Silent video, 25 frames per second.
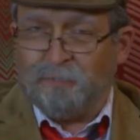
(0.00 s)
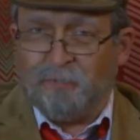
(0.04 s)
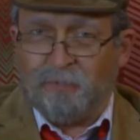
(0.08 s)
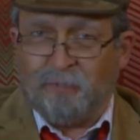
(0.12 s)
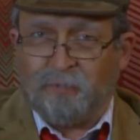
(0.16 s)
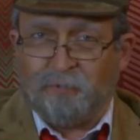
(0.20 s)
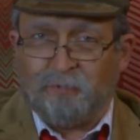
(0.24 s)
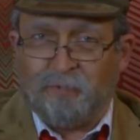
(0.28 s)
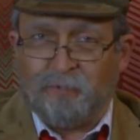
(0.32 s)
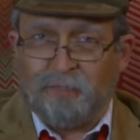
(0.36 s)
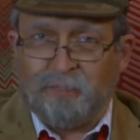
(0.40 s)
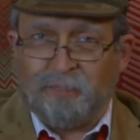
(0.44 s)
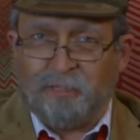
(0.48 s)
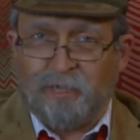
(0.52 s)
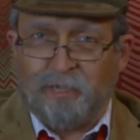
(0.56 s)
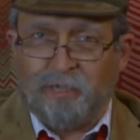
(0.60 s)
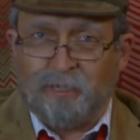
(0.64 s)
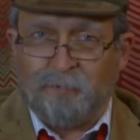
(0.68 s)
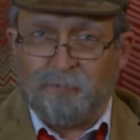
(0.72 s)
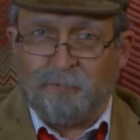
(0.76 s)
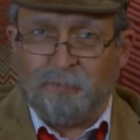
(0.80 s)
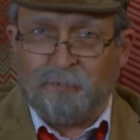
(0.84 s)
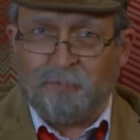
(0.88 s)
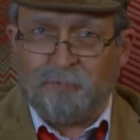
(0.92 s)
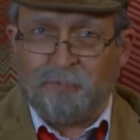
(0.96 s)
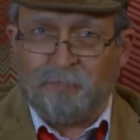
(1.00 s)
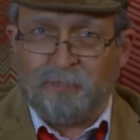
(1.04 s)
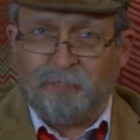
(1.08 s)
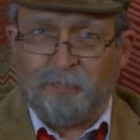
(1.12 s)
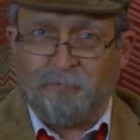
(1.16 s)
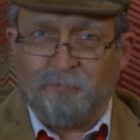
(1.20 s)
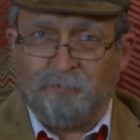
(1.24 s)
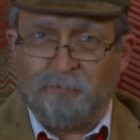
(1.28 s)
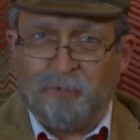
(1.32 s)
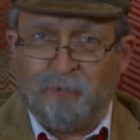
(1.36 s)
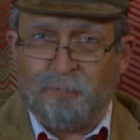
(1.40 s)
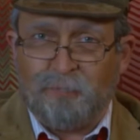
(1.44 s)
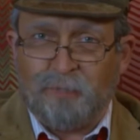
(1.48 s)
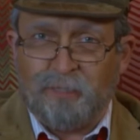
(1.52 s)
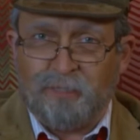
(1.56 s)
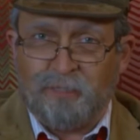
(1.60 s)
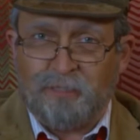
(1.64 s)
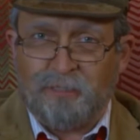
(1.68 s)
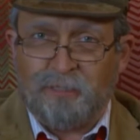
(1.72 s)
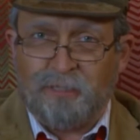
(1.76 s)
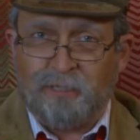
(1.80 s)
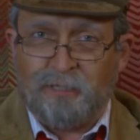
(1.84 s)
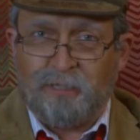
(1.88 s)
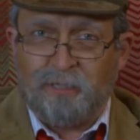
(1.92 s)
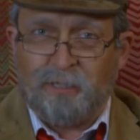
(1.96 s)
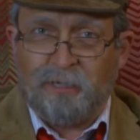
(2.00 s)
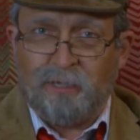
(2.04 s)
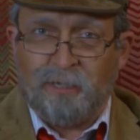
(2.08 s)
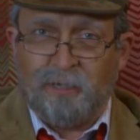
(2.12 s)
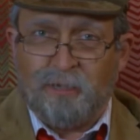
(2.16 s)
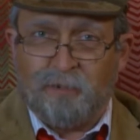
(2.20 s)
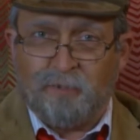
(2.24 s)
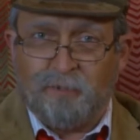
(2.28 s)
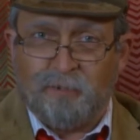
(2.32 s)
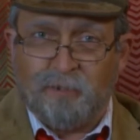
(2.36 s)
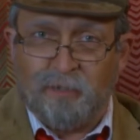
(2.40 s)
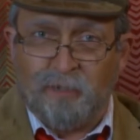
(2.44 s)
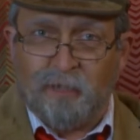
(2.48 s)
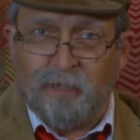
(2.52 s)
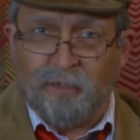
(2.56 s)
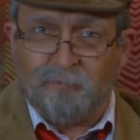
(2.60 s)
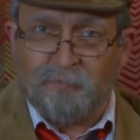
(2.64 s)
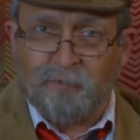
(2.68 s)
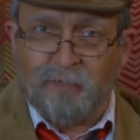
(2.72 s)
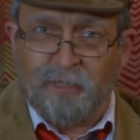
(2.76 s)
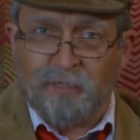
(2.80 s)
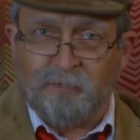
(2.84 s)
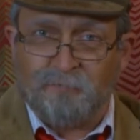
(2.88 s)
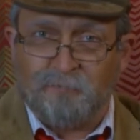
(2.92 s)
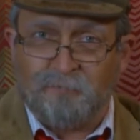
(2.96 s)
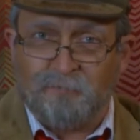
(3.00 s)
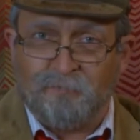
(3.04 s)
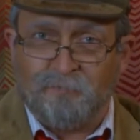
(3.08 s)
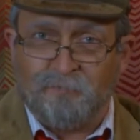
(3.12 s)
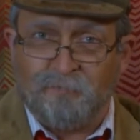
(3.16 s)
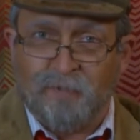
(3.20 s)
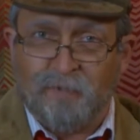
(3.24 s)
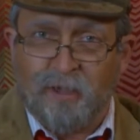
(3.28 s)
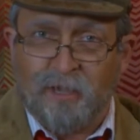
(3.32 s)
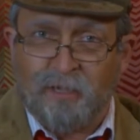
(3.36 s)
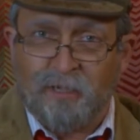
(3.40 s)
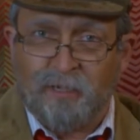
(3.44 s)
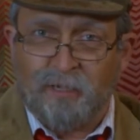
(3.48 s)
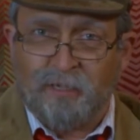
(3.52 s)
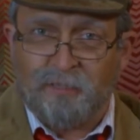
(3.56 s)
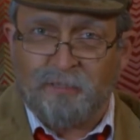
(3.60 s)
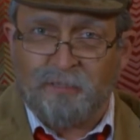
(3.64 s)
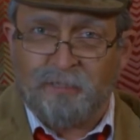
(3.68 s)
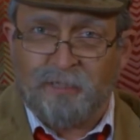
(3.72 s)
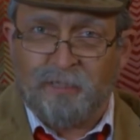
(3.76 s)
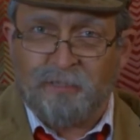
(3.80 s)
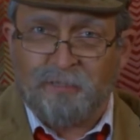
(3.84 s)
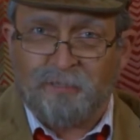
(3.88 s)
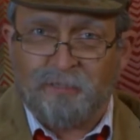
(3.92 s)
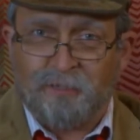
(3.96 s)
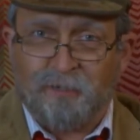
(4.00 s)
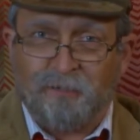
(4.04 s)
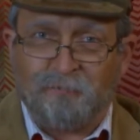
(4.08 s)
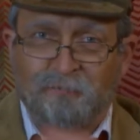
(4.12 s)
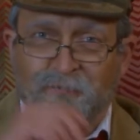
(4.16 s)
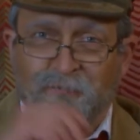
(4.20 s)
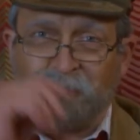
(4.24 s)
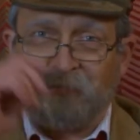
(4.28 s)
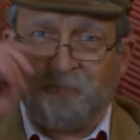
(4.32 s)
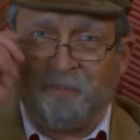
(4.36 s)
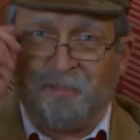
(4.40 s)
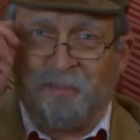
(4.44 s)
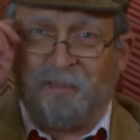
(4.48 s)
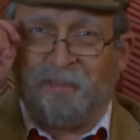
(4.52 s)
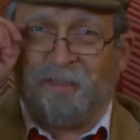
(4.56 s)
with Chris Akabusi in Robin's seat, laughing his fucking tits off.